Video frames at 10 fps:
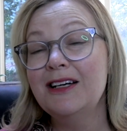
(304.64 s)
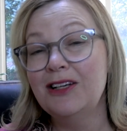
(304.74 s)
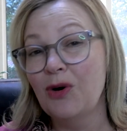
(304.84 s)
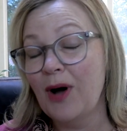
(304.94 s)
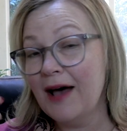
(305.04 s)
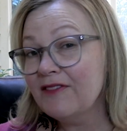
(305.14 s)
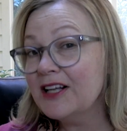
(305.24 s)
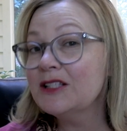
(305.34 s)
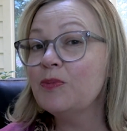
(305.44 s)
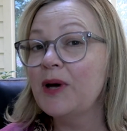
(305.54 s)
you know,
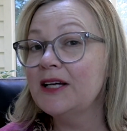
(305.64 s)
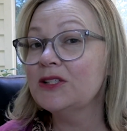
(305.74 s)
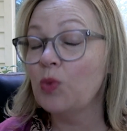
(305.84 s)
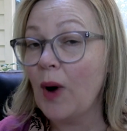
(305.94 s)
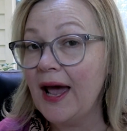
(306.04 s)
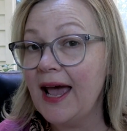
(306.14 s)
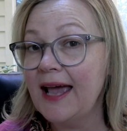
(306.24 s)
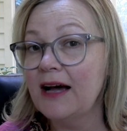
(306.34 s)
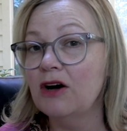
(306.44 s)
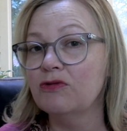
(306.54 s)
evidence based
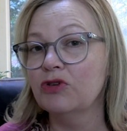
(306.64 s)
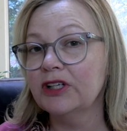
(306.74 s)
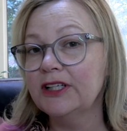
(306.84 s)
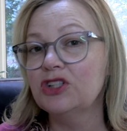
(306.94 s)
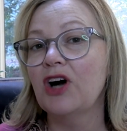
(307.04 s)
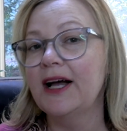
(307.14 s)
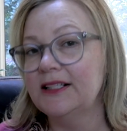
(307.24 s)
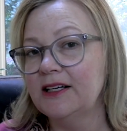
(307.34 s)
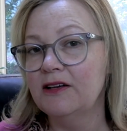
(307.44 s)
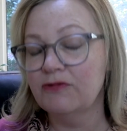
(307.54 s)
way of really trying
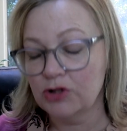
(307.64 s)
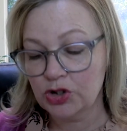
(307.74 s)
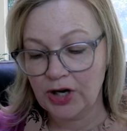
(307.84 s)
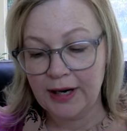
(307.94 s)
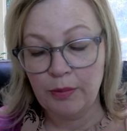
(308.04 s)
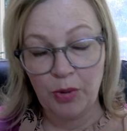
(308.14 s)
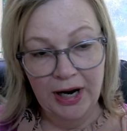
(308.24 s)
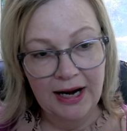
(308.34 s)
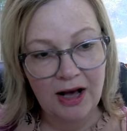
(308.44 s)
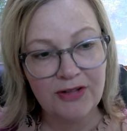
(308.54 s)
to infiltrate
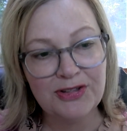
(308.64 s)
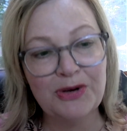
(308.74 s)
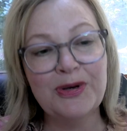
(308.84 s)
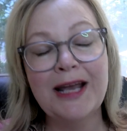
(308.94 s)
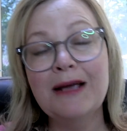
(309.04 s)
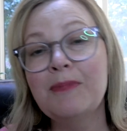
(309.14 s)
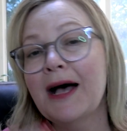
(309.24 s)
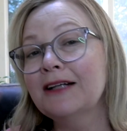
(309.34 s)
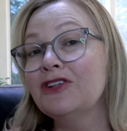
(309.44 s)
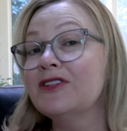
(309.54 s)
brain health. So, getting
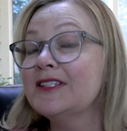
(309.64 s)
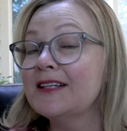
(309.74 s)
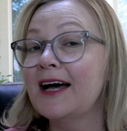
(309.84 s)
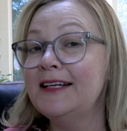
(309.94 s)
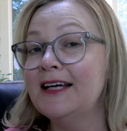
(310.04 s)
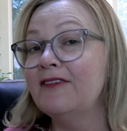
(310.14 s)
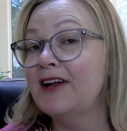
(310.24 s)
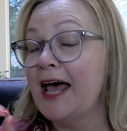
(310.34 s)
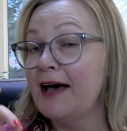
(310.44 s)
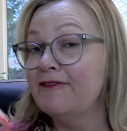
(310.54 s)
back to this idea of
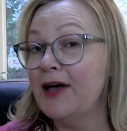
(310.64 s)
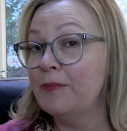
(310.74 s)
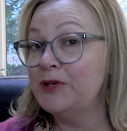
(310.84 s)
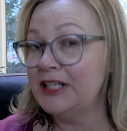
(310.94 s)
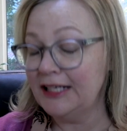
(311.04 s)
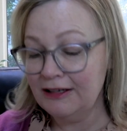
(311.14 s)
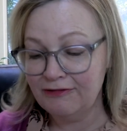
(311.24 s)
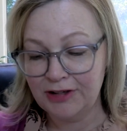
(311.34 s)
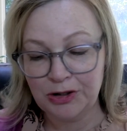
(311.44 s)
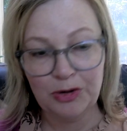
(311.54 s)
an FMT,
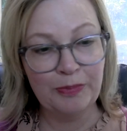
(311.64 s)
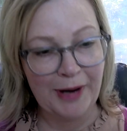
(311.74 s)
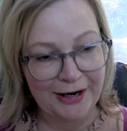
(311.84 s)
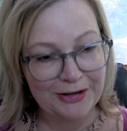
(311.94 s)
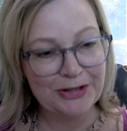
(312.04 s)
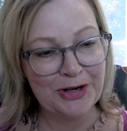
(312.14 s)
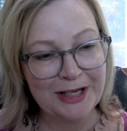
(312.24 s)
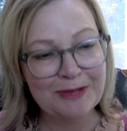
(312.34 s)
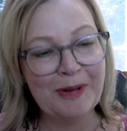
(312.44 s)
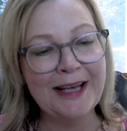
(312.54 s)
fecal matter
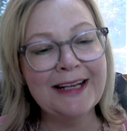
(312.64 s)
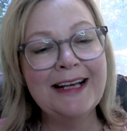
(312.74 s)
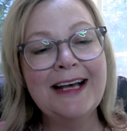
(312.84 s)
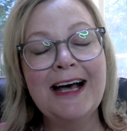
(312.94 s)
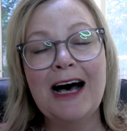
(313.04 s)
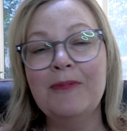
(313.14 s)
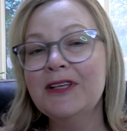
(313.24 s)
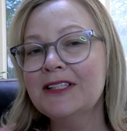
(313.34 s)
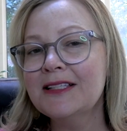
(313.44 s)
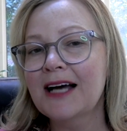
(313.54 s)
transplant, um,
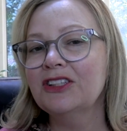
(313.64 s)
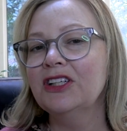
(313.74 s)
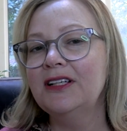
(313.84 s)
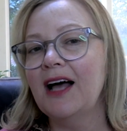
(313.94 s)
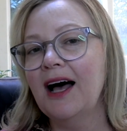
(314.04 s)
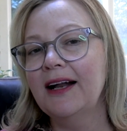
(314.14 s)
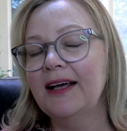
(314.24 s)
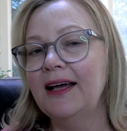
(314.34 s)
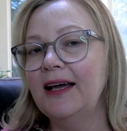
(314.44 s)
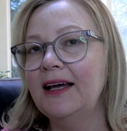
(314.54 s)
this is actually not
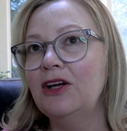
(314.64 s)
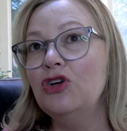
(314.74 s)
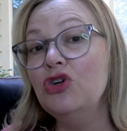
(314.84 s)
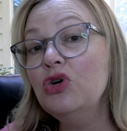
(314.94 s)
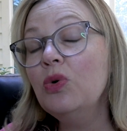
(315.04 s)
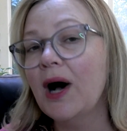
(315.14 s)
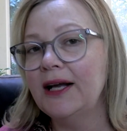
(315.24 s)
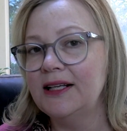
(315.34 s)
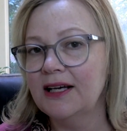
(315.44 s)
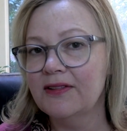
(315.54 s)
a new
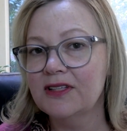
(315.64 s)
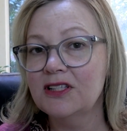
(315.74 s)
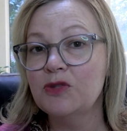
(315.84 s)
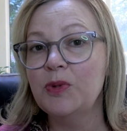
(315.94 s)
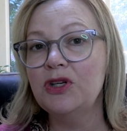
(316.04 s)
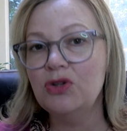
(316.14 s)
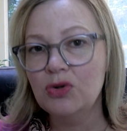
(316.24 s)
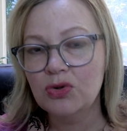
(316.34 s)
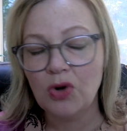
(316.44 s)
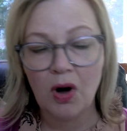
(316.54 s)
idea. This has been
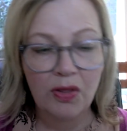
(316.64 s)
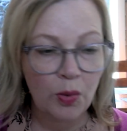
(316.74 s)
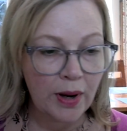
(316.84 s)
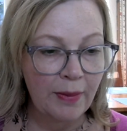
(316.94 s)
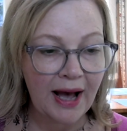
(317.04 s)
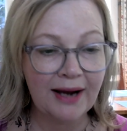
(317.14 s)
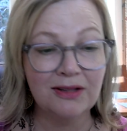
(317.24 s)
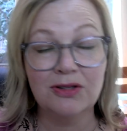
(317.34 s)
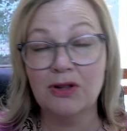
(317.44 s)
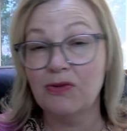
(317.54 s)
used all the way back
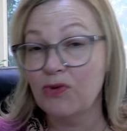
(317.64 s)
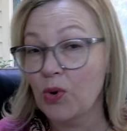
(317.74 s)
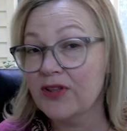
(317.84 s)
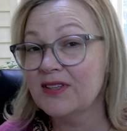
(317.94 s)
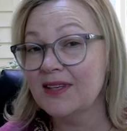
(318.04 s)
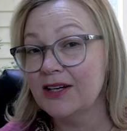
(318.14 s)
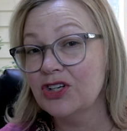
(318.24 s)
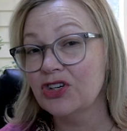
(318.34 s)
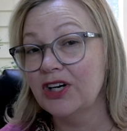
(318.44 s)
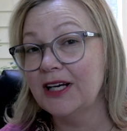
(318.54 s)
into the fourth
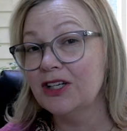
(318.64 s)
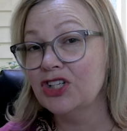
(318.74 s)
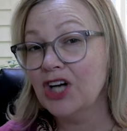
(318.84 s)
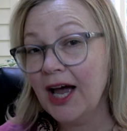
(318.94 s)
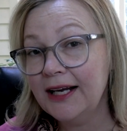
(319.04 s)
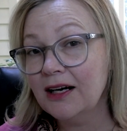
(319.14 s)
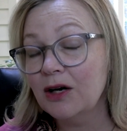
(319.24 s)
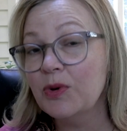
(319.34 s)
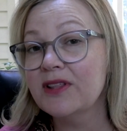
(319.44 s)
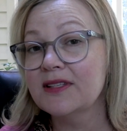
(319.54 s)
century in
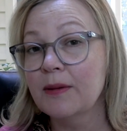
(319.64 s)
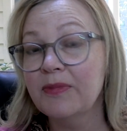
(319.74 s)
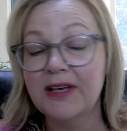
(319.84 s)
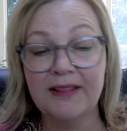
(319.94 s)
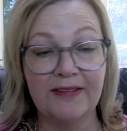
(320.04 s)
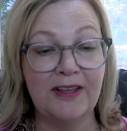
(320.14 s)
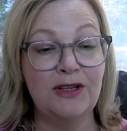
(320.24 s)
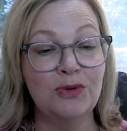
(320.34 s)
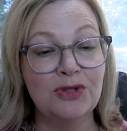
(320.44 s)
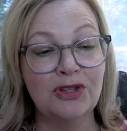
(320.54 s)
China with something that they
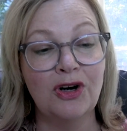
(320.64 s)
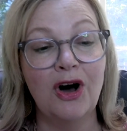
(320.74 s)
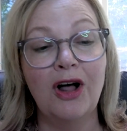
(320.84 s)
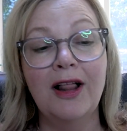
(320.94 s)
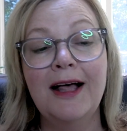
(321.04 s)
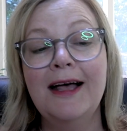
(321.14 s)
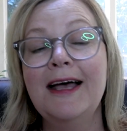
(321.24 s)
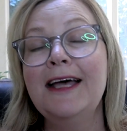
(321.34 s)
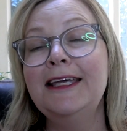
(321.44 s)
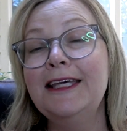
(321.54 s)
used to call
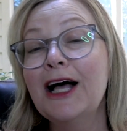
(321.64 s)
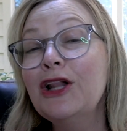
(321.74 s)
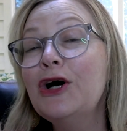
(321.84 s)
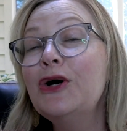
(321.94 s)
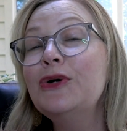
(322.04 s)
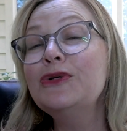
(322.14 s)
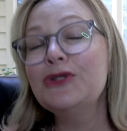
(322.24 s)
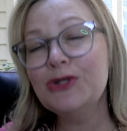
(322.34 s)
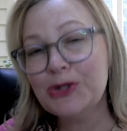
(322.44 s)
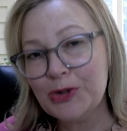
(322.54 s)
yellow
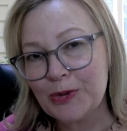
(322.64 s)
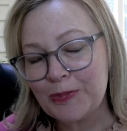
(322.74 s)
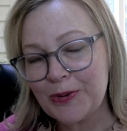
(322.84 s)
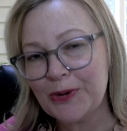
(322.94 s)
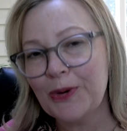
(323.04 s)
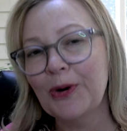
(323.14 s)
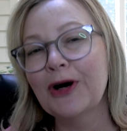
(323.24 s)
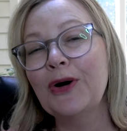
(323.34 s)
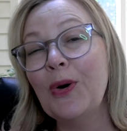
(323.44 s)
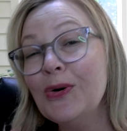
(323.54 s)
soup
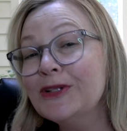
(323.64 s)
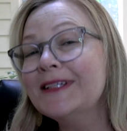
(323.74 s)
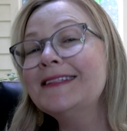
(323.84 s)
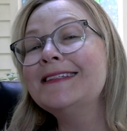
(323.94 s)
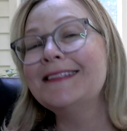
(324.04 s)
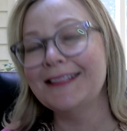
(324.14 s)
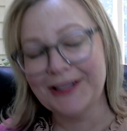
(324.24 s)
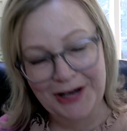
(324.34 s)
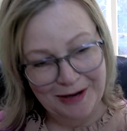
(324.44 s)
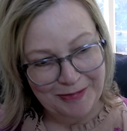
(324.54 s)
or golden
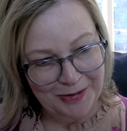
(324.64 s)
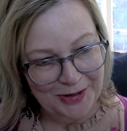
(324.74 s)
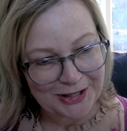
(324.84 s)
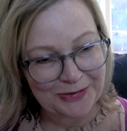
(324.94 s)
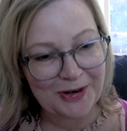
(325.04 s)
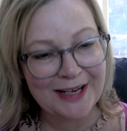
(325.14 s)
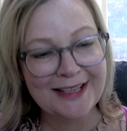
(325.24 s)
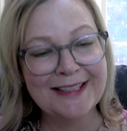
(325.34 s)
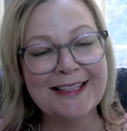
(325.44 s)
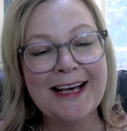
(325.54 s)
syrup, which
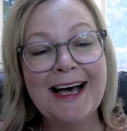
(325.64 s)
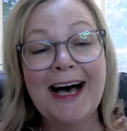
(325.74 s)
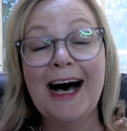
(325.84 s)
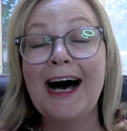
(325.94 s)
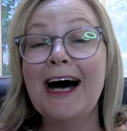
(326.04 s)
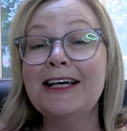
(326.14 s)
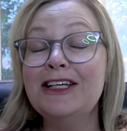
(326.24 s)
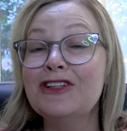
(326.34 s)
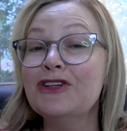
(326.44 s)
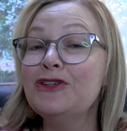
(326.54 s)
was uh,
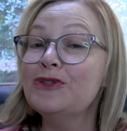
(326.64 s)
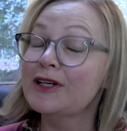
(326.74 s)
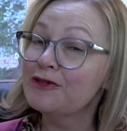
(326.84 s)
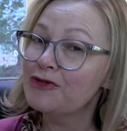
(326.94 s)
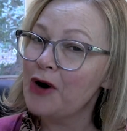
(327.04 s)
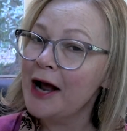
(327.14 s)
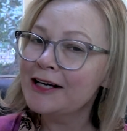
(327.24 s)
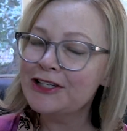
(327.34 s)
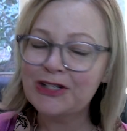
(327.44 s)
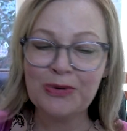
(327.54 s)
either using
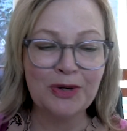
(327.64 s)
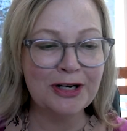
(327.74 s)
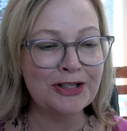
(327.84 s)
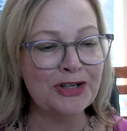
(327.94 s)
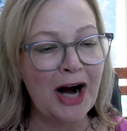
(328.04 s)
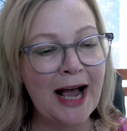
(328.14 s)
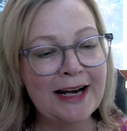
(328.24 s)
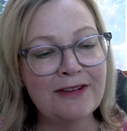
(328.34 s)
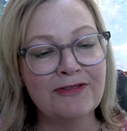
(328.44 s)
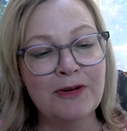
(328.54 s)
fresh or
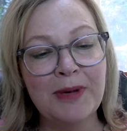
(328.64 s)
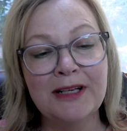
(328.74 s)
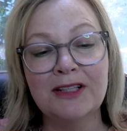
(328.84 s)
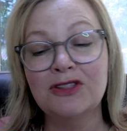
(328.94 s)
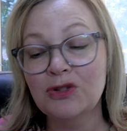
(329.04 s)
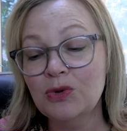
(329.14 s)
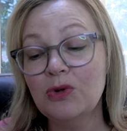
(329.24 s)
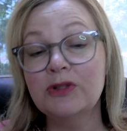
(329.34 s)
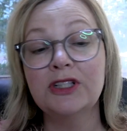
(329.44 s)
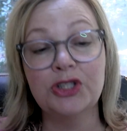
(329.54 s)
dried and fermented
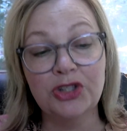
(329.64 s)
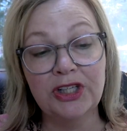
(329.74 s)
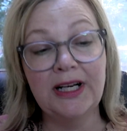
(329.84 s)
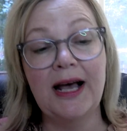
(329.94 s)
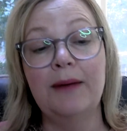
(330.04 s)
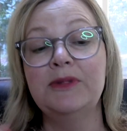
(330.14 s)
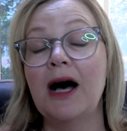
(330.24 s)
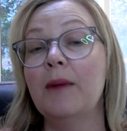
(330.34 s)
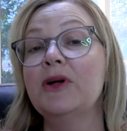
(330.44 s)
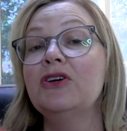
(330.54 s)
stool to treat
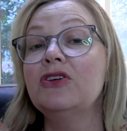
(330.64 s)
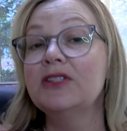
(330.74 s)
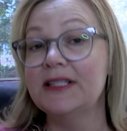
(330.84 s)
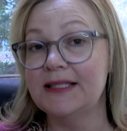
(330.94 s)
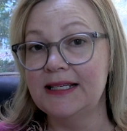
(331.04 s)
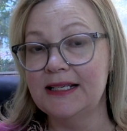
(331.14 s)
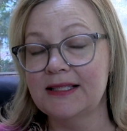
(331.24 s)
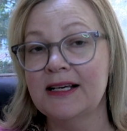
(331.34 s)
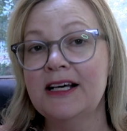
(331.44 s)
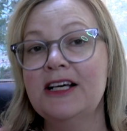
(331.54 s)
abdominal disease.